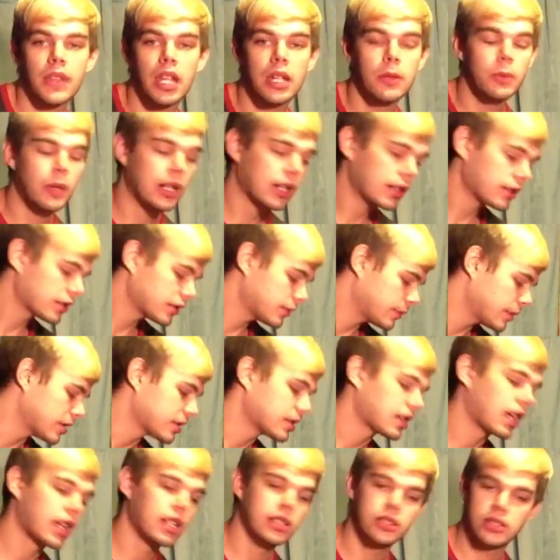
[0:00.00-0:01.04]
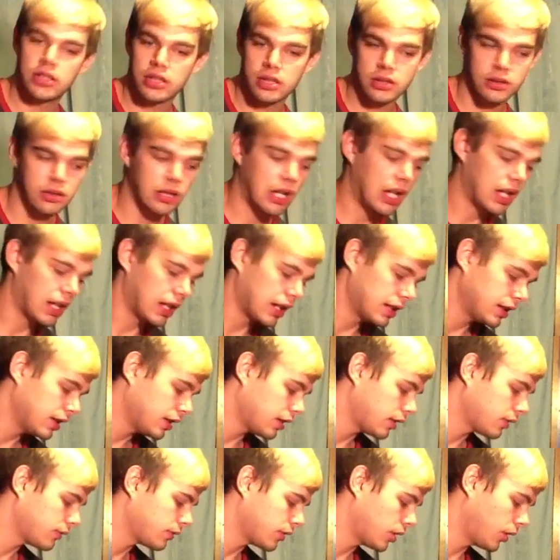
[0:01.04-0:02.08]
It ran out of space. I just... I got it
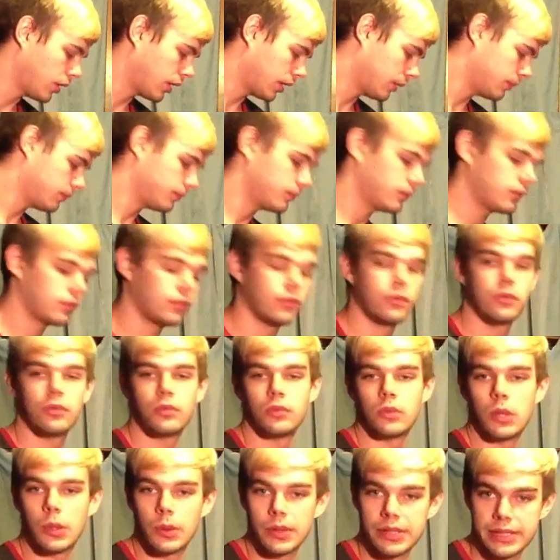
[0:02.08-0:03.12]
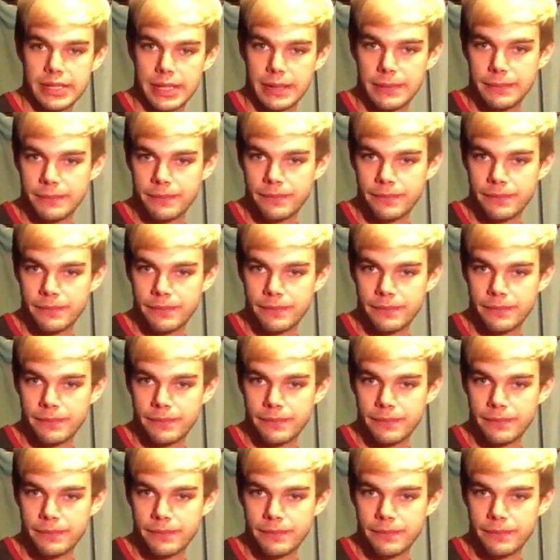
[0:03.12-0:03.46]
off. Okay. Where was